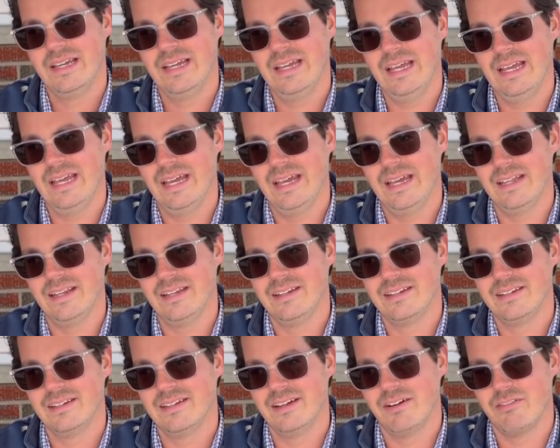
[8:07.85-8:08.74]

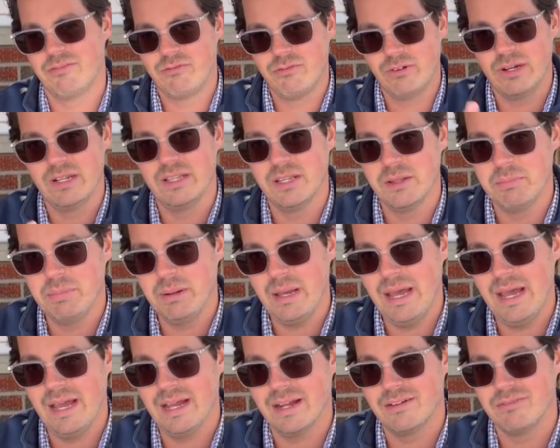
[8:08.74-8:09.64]
and a foot in the
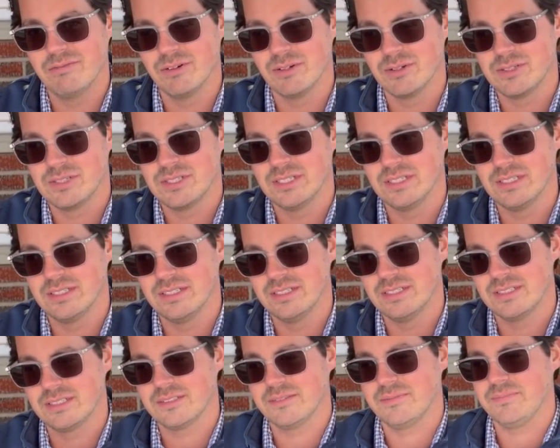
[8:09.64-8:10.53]
back
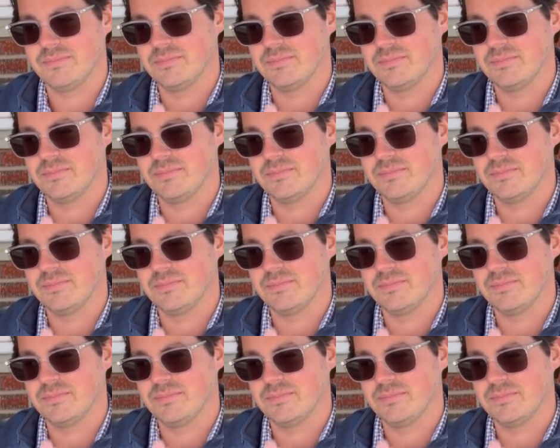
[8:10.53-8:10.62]
versus